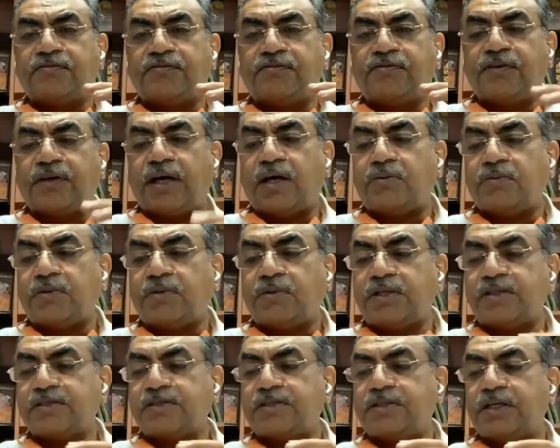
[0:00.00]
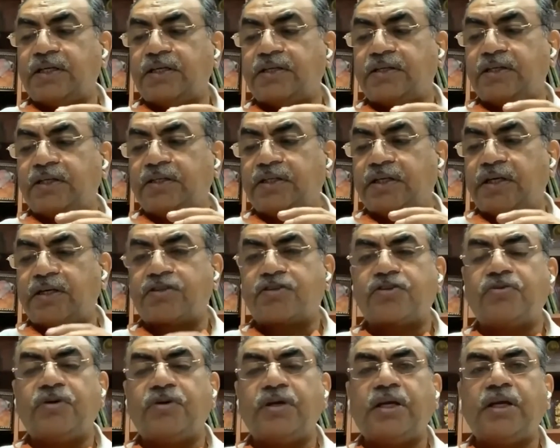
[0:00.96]
flowers. They are
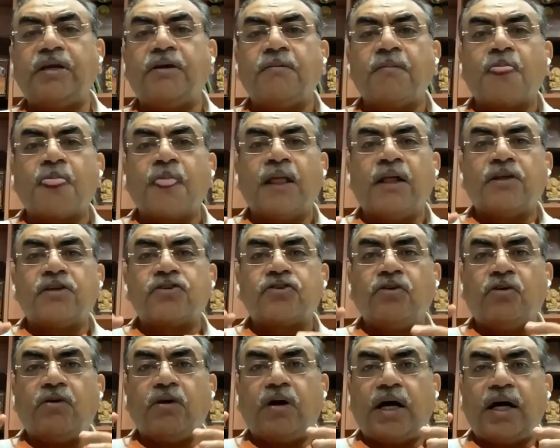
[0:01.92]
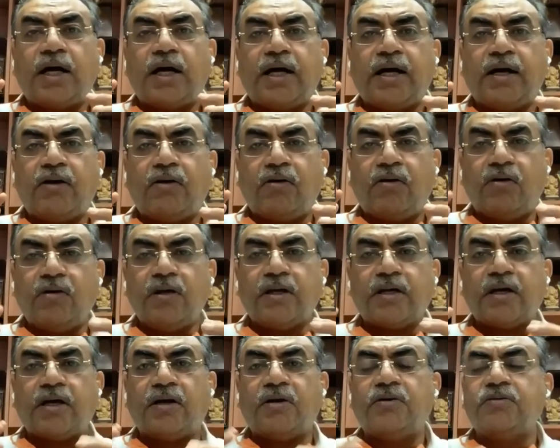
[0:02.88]
showing. So all
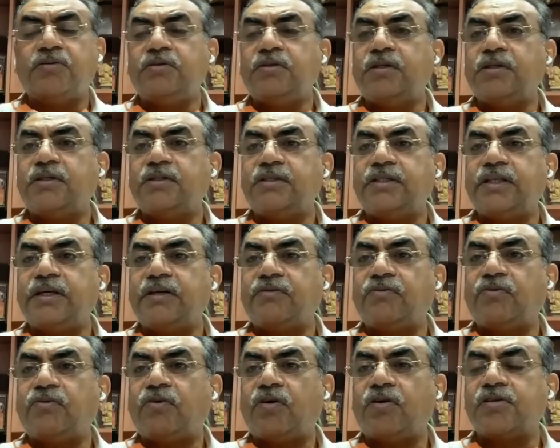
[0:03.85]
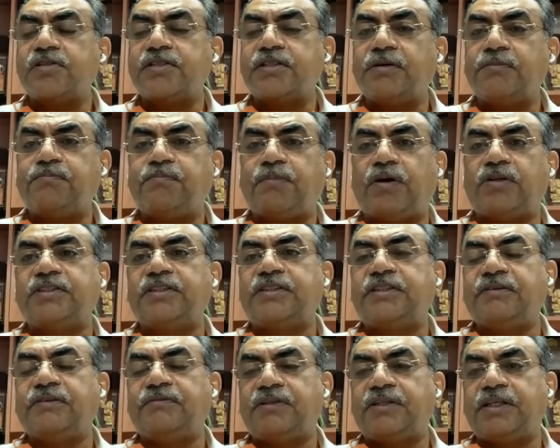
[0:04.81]
around there was
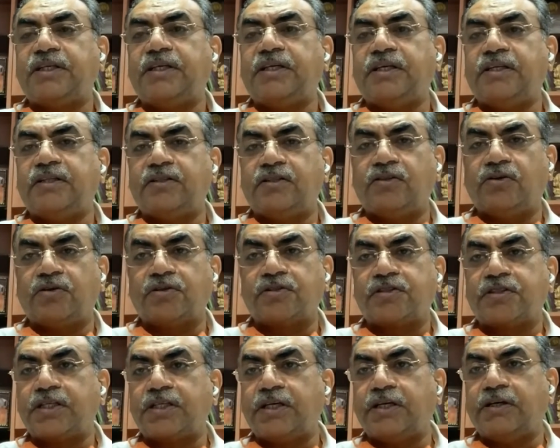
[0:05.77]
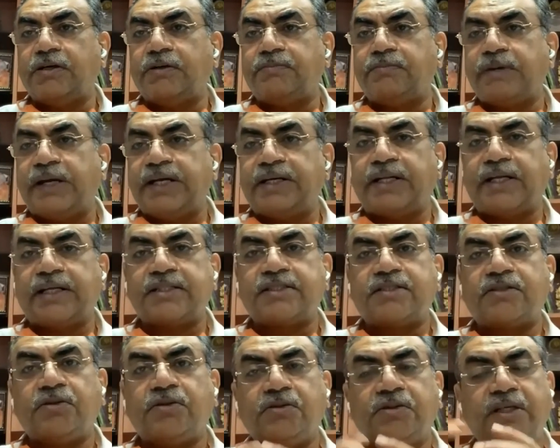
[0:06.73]
positivity in those
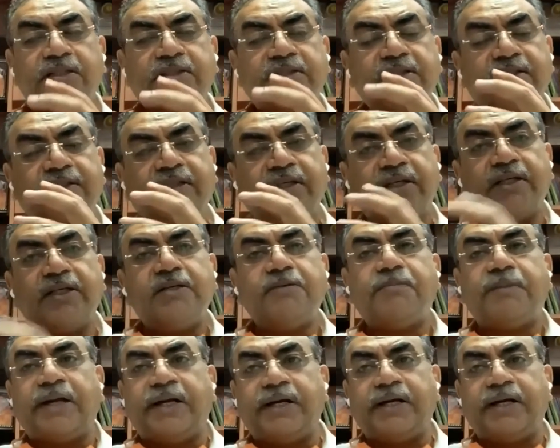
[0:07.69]
paintings. So there's a third